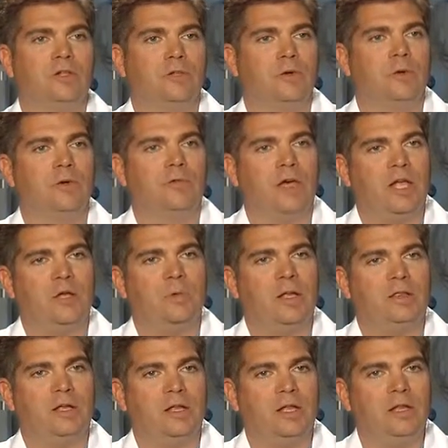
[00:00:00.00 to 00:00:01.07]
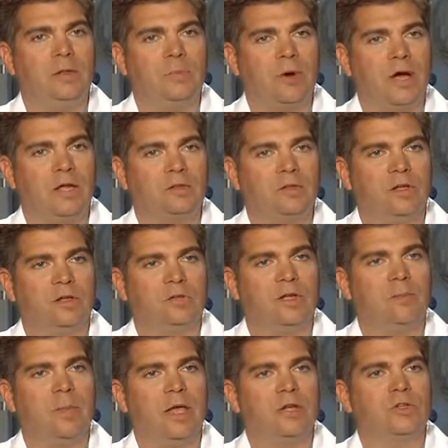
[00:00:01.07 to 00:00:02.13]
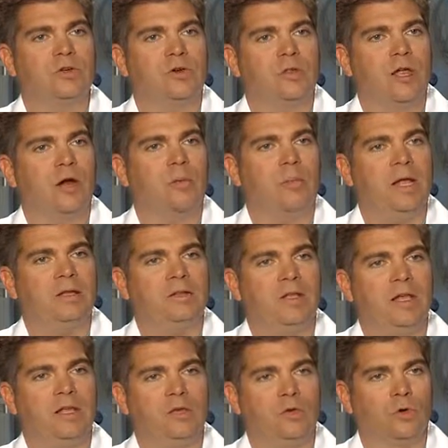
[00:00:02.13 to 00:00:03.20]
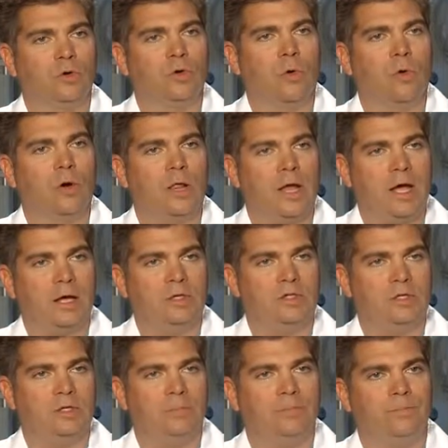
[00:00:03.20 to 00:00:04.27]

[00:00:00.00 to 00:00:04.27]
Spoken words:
to evaluate the healing process and make sure they are maintaining good oral hygiene.